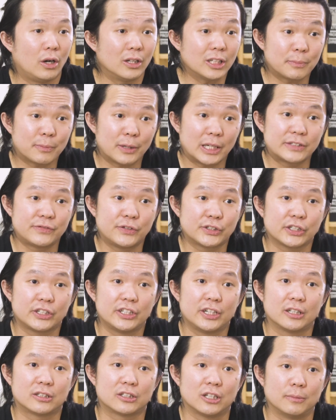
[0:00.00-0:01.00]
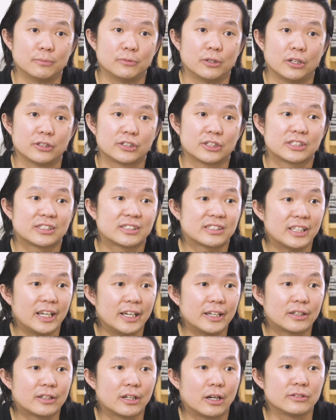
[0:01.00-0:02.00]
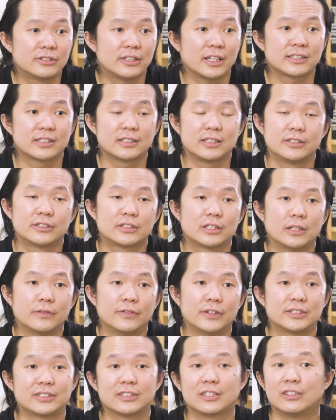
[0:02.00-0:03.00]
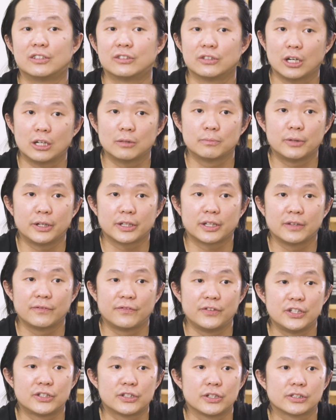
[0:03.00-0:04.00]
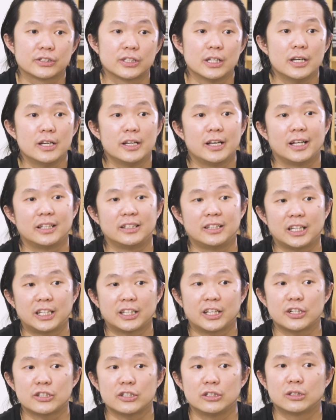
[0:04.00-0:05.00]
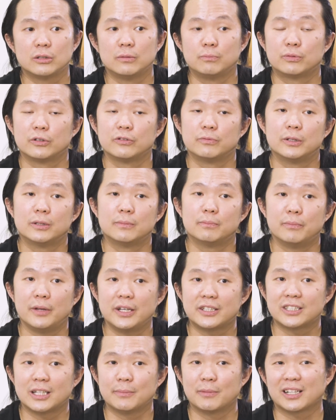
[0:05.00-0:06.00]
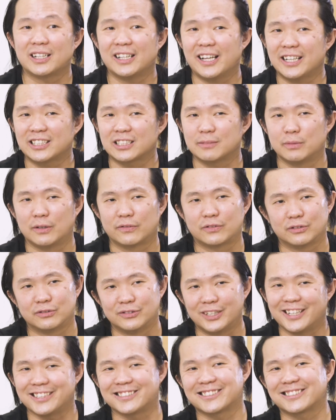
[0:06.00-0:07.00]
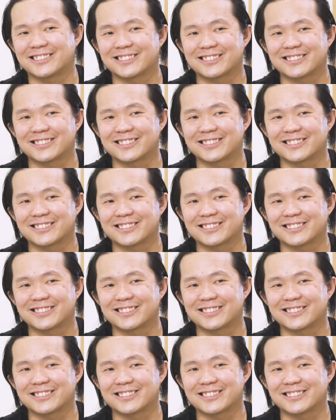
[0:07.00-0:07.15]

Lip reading: all the brands featured here are top-notch, SiteGround's excellent service, groundbreaking features, and dedication to improvement makes them a class above the rest.